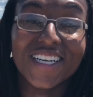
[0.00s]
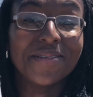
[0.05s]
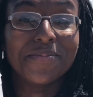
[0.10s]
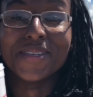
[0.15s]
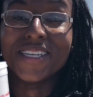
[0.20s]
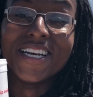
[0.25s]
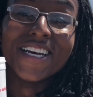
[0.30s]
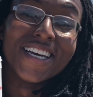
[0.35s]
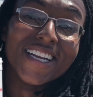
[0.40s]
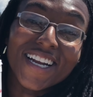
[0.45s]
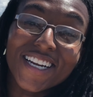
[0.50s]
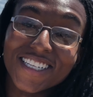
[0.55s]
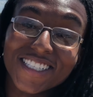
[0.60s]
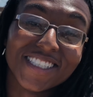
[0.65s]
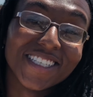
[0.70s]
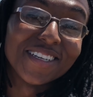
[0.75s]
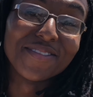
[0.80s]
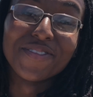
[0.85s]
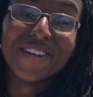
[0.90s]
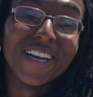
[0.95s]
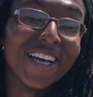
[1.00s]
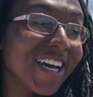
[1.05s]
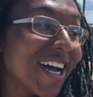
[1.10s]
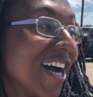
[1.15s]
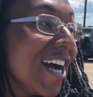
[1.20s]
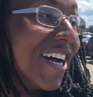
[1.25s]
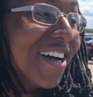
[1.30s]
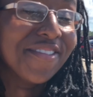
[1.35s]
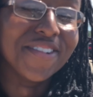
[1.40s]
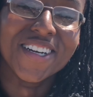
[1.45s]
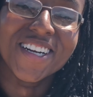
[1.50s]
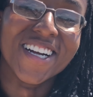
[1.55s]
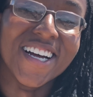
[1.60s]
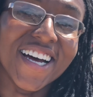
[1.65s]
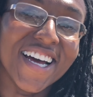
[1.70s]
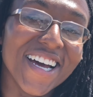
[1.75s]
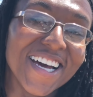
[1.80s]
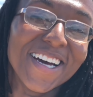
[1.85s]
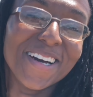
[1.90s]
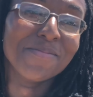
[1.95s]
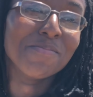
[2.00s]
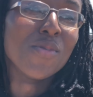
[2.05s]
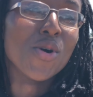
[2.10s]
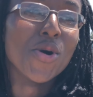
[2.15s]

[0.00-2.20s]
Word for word: lemonade out of Chick-fil-A I ever done had,